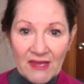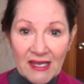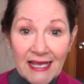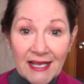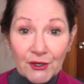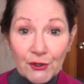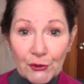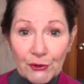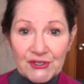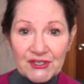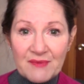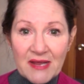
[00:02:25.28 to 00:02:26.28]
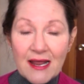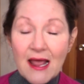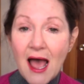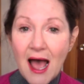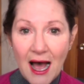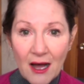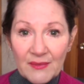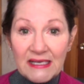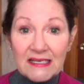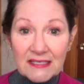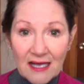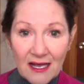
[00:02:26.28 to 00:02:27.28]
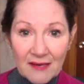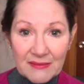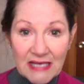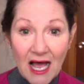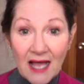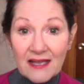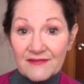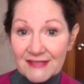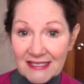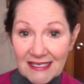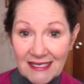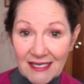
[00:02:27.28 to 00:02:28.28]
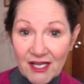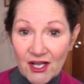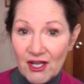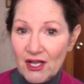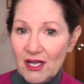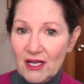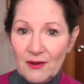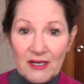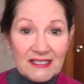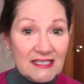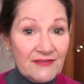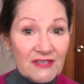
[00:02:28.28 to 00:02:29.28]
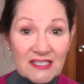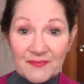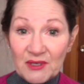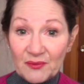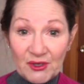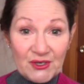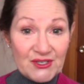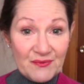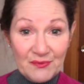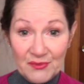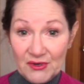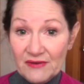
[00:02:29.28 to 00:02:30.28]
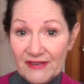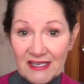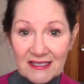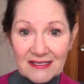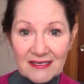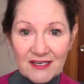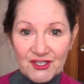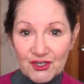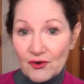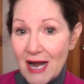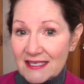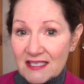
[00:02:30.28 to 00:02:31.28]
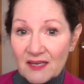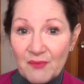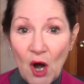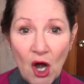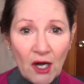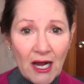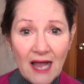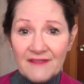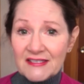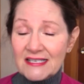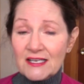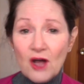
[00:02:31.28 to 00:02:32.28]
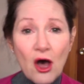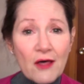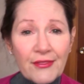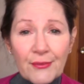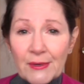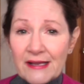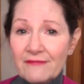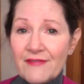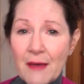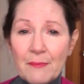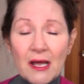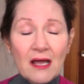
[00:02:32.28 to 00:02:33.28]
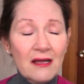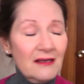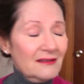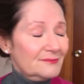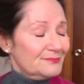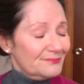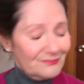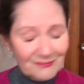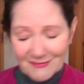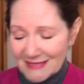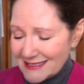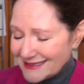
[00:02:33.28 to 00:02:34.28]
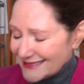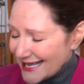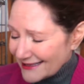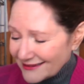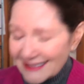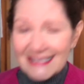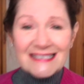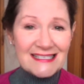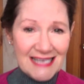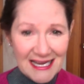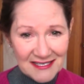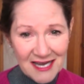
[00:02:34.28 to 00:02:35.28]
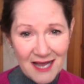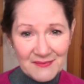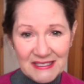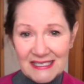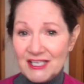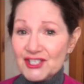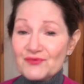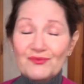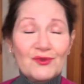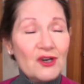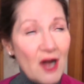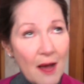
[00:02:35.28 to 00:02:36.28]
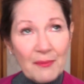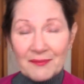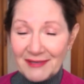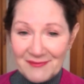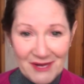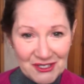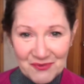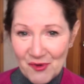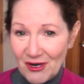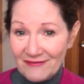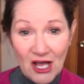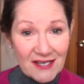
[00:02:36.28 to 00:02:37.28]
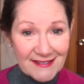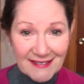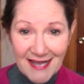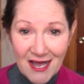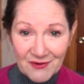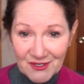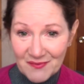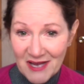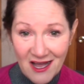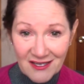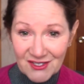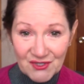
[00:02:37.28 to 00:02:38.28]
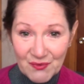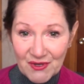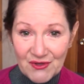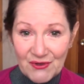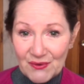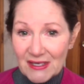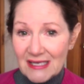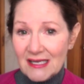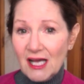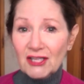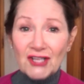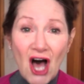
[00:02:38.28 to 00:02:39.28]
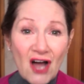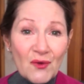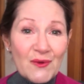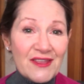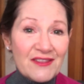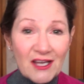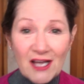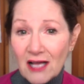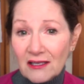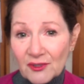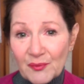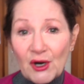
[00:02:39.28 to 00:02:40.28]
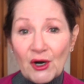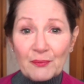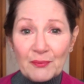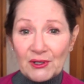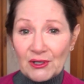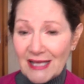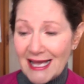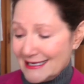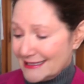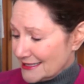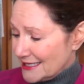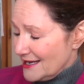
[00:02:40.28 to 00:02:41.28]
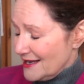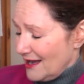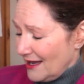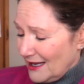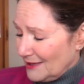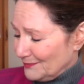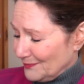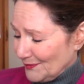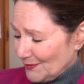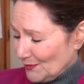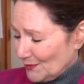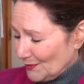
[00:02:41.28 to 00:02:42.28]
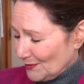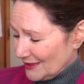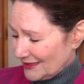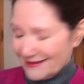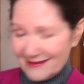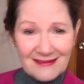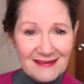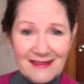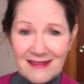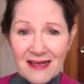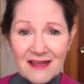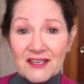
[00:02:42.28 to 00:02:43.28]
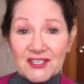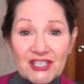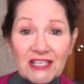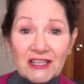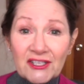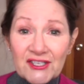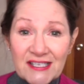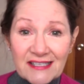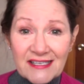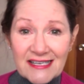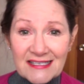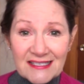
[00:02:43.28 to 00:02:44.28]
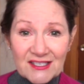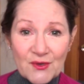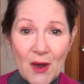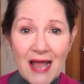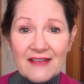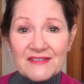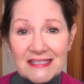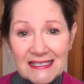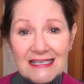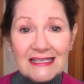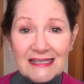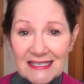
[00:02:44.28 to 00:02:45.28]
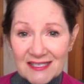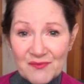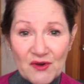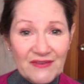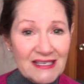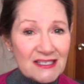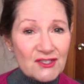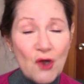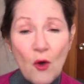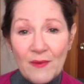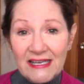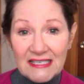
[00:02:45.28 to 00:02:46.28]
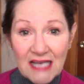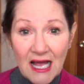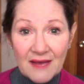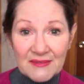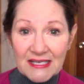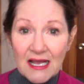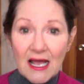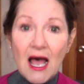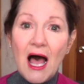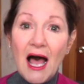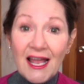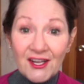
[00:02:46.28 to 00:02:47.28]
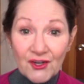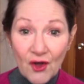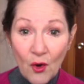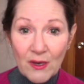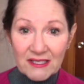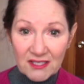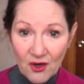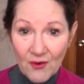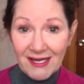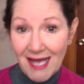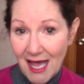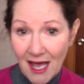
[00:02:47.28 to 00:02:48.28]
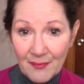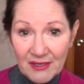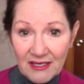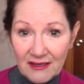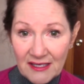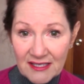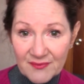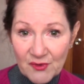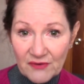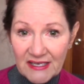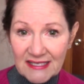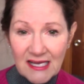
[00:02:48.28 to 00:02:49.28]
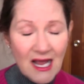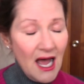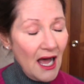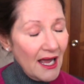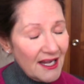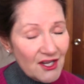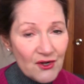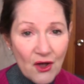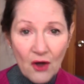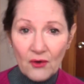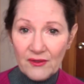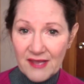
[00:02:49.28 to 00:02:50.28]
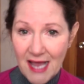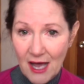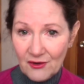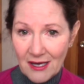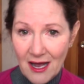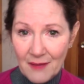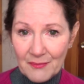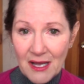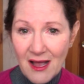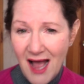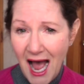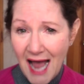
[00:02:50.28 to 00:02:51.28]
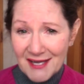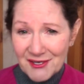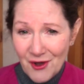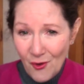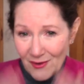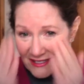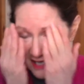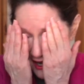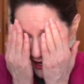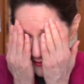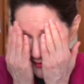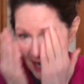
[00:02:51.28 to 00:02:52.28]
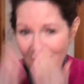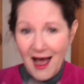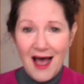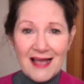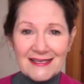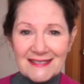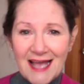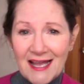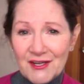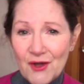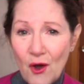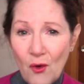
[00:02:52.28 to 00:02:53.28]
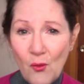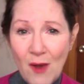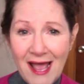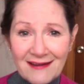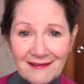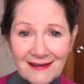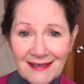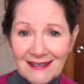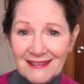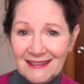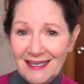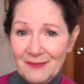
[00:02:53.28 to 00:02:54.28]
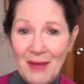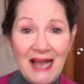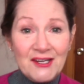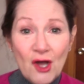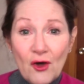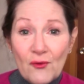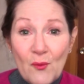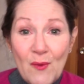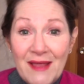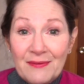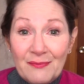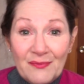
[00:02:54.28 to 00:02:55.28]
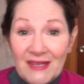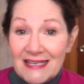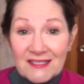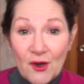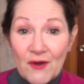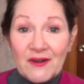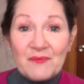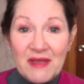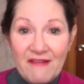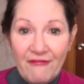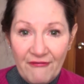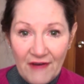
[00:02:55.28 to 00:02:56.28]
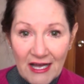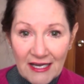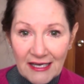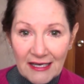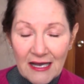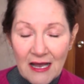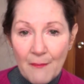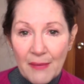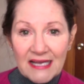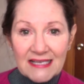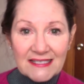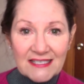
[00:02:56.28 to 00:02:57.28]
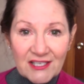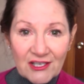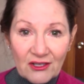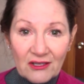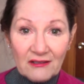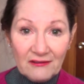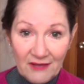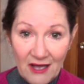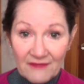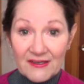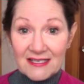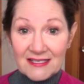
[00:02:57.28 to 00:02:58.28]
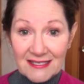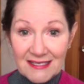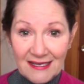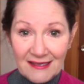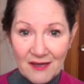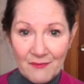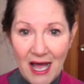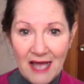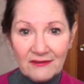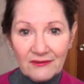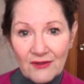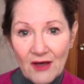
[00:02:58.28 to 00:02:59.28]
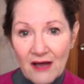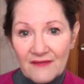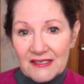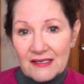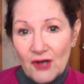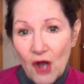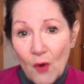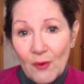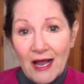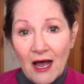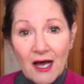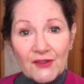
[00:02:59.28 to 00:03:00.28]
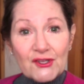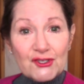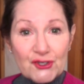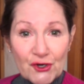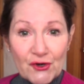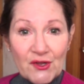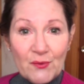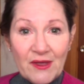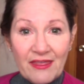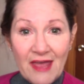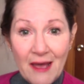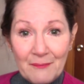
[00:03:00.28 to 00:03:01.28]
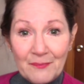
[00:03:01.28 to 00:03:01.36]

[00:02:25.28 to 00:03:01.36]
it occurred to me how many times I have seen Steven Spielberg's movies, Jurassic Park. I've seen all three of them at least 10 times each, probably much more. I've lost count, to be honest with you, along with the color purple and um, uh, uh, Schindler's List. So I have seen these movies so many times. I know what's going to happen in these movies. I know the outcome. I know when to hide my eyes. I know when um, I know when it's going to be funny, but I still love seeing them. I love going on the journey with them,